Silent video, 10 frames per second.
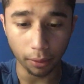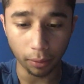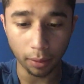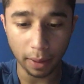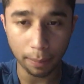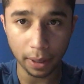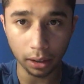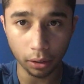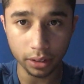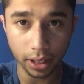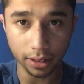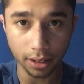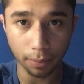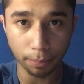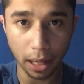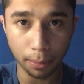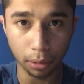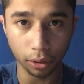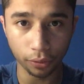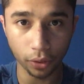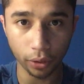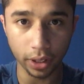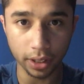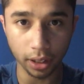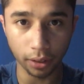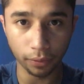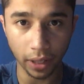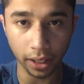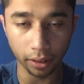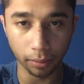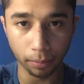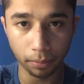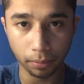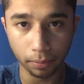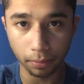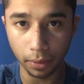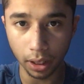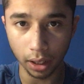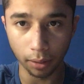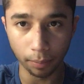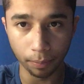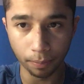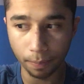we might be losing some popular furries in the fandom. Um,